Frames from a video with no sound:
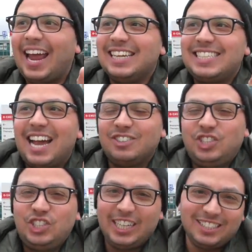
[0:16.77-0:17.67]
is how
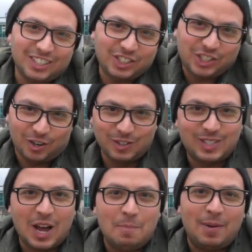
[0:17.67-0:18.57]
Jesus
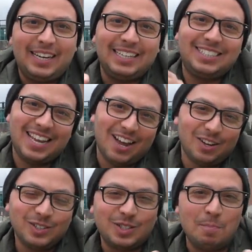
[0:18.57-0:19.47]
shows up and he
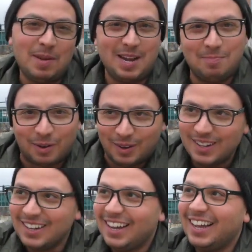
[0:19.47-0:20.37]
tells the people,
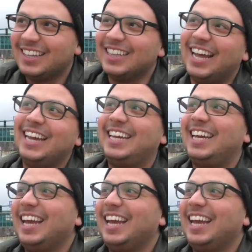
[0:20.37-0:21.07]
like,